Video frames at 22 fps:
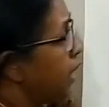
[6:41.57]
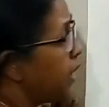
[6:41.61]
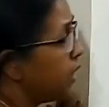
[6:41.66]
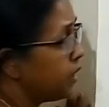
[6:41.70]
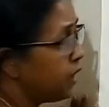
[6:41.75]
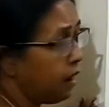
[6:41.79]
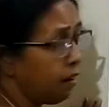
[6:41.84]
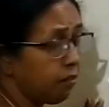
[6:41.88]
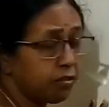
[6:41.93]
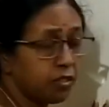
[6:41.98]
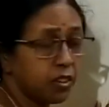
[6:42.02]

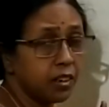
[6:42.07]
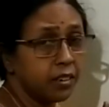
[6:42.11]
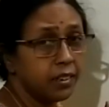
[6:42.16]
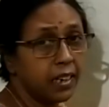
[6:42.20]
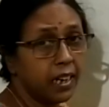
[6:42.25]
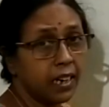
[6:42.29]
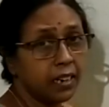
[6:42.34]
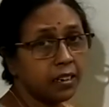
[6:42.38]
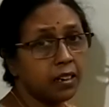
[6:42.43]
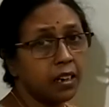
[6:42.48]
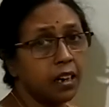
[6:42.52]
and after
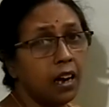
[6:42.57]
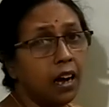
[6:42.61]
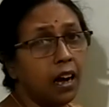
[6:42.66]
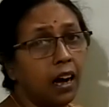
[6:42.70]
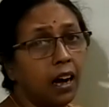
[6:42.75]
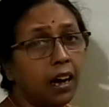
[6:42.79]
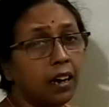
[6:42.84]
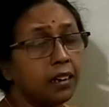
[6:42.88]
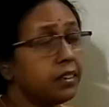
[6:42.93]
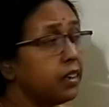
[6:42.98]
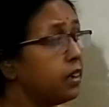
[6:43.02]
that
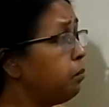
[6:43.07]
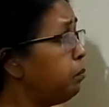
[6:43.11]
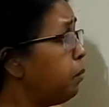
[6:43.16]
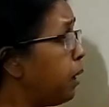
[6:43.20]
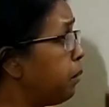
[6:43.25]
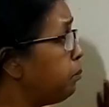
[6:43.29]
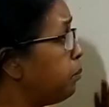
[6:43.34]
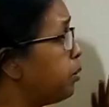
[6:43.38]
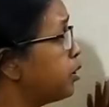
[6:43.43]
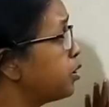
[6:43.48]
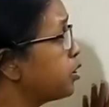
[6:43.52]
other
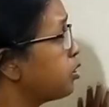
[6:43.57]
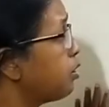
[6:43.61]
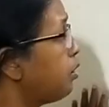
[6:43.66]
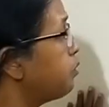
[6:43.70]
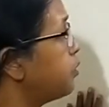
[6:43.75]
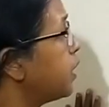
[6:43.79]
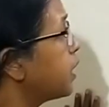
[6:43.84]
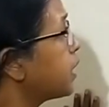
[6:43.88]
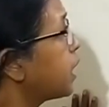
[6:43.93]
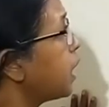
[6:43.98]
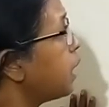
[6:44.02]
members
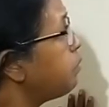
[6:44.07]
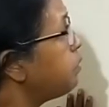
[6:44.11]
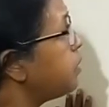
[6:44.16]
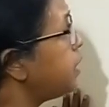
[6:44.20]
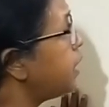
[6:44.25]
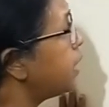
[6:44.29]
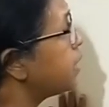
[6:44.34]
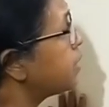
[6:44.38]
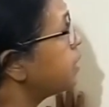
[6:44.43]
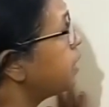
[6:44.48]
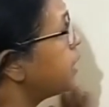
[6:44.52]
of the
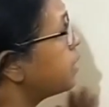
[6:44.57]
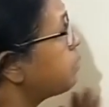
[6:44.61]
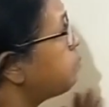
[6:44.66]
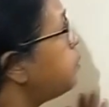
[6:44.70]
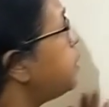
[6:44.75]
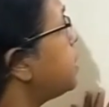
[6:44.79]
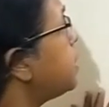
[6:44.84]
cabinet, that